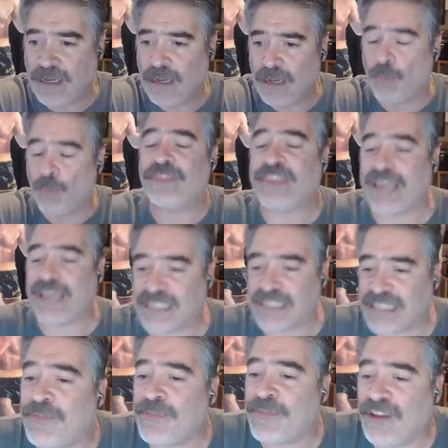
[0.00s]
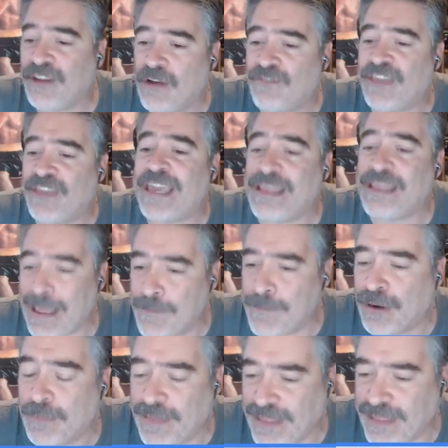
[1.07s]
with the exception of they
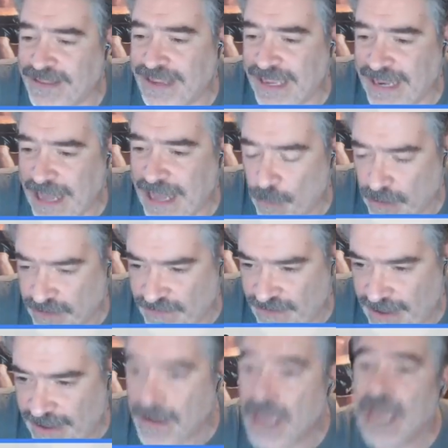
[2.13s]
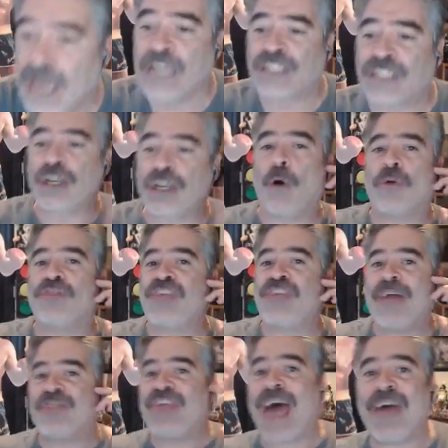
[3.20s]
put him in the TNA Hall of Fame. So
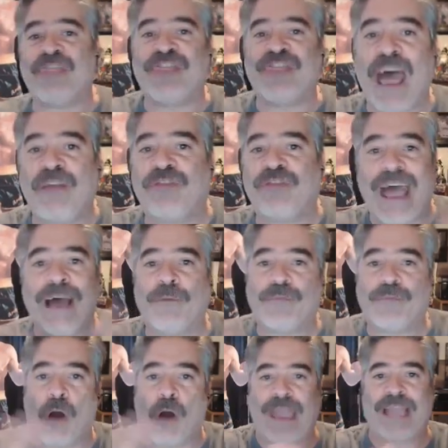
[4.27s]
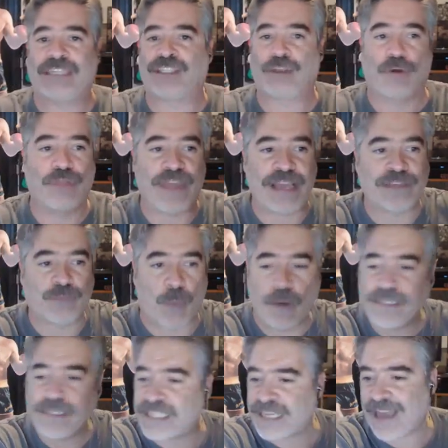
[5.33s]
that okay, so there's
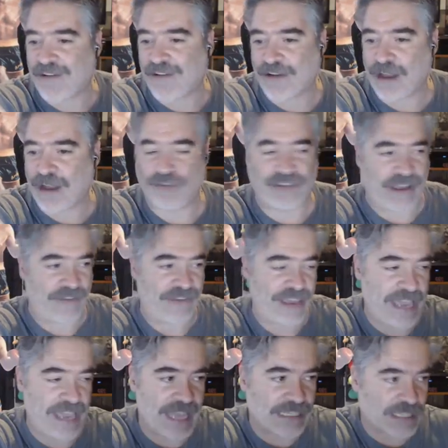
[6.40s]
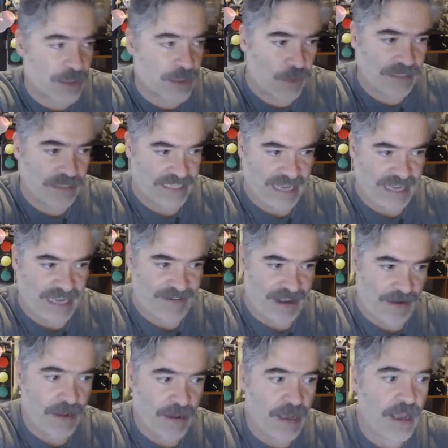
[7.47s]
one scenario, Jeff. Here's the one scenario.
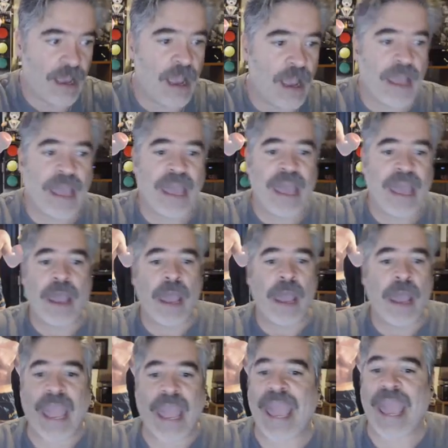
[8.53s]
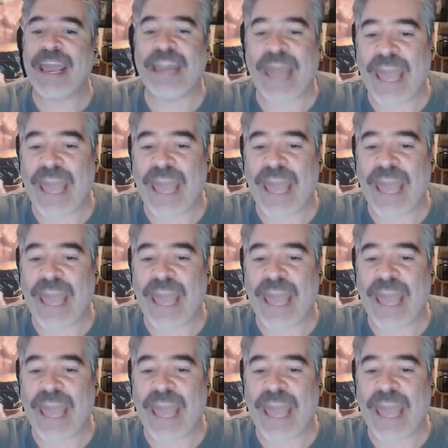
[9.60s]
Can